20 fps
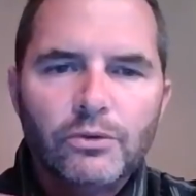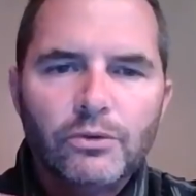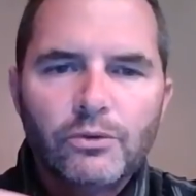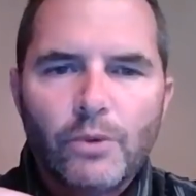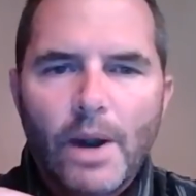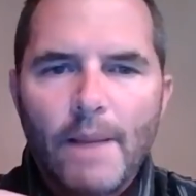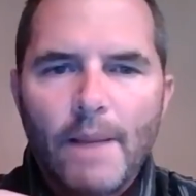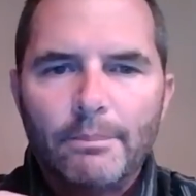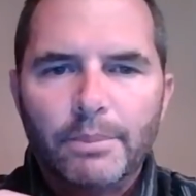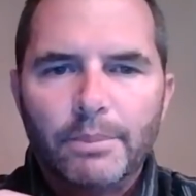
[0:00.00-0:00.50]

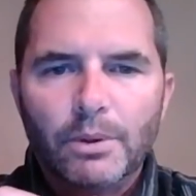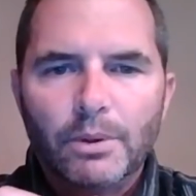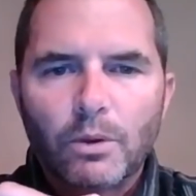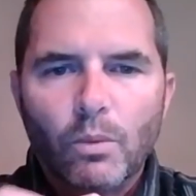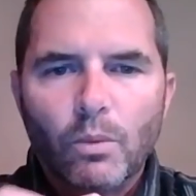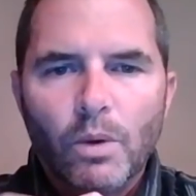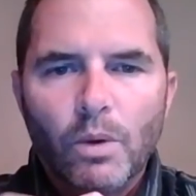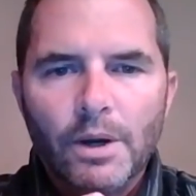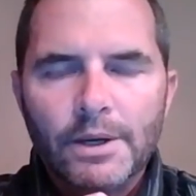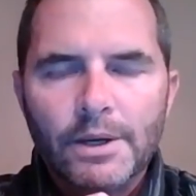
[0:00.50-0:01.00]

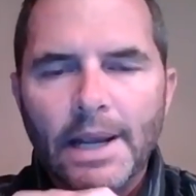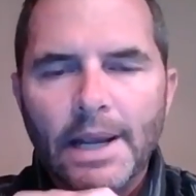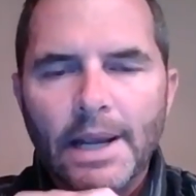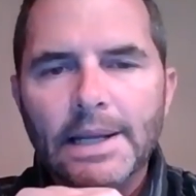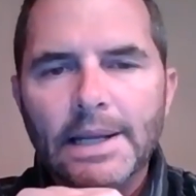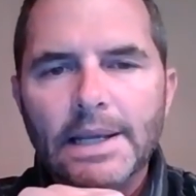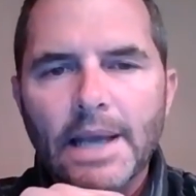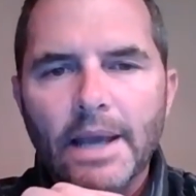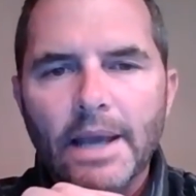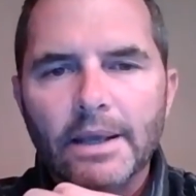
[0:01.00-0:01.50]
scrapbook
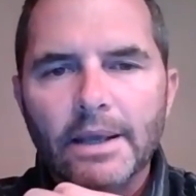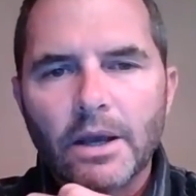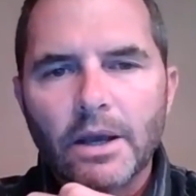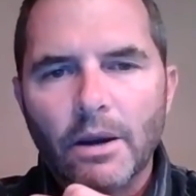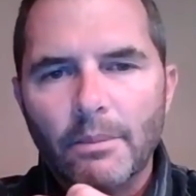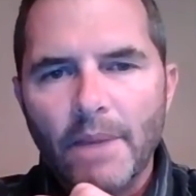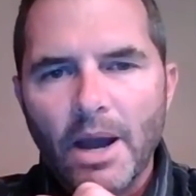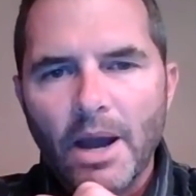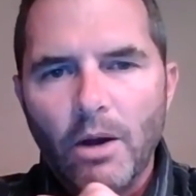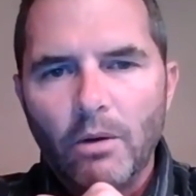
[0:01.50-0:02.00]
188
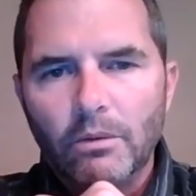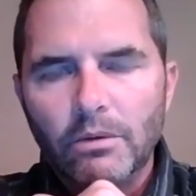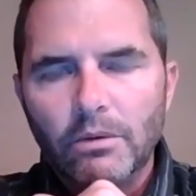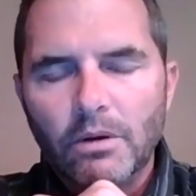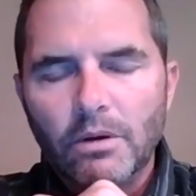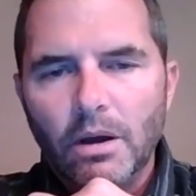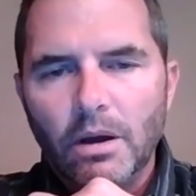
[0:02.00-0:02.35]
come out